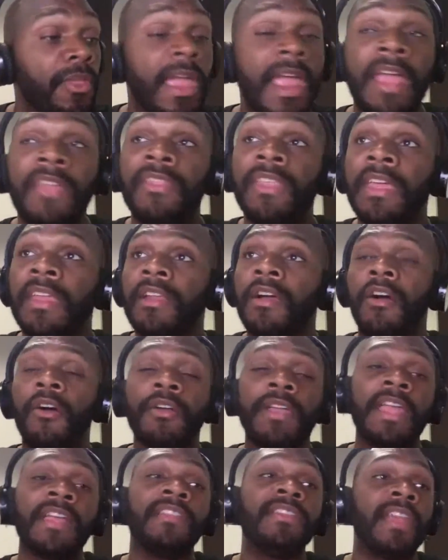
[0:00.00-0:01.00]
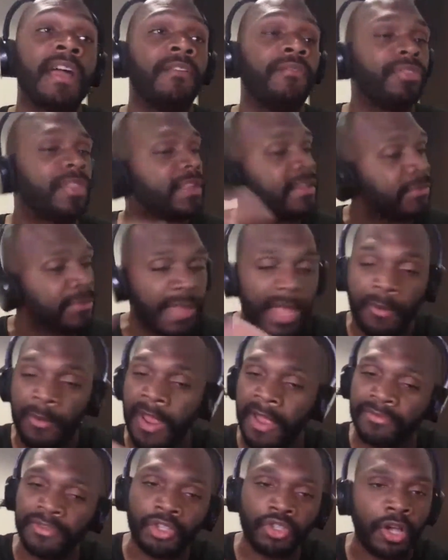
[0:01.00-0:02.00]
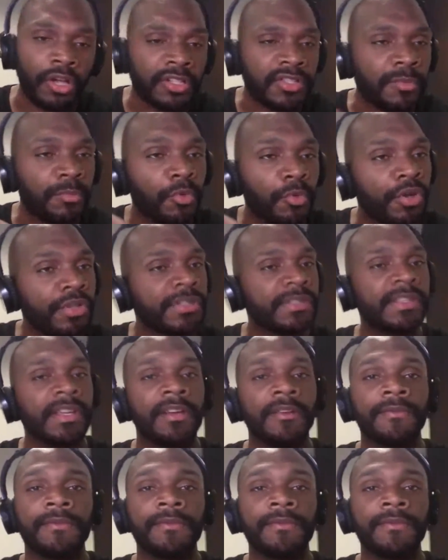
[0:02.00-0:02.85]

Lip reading: and then, okay, now we have to talk some more stuff.